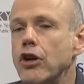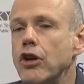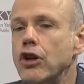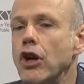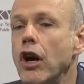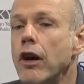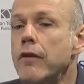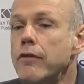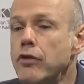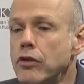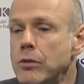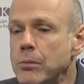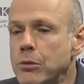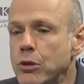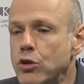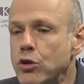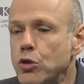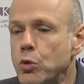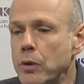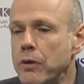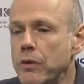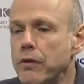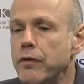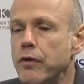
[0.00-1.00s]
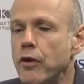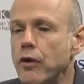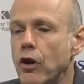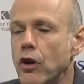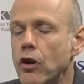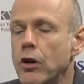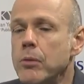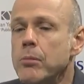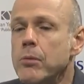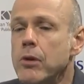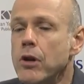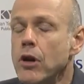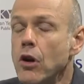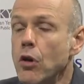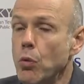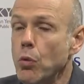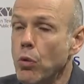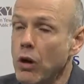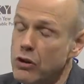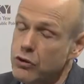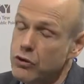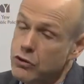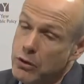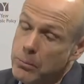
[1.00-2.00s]
government reform
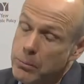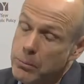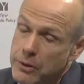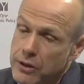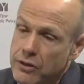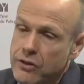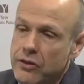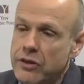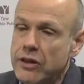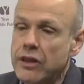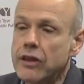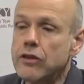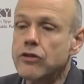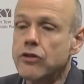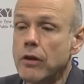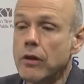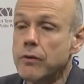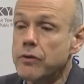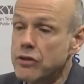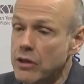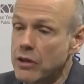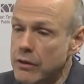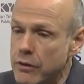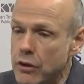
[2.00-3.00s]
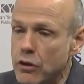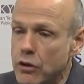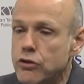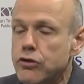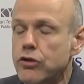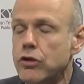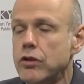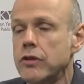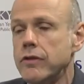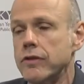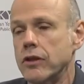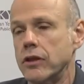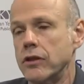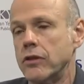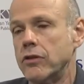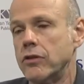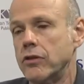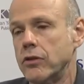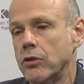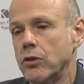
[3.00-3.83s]
was the business of civil servants.